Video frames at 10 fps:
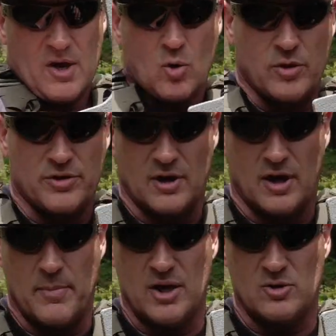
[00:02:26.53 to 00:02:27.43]
With a
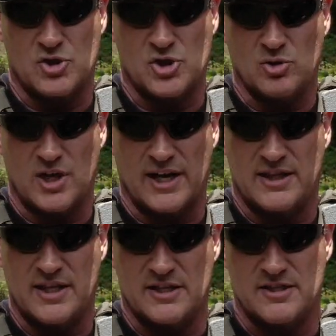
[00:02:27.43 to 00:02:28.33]
metal shield like
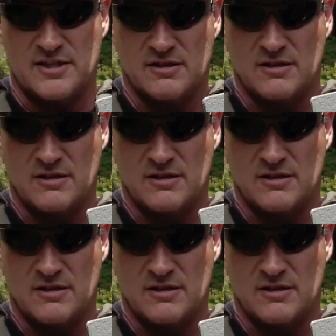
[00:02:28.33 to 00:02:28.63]
this,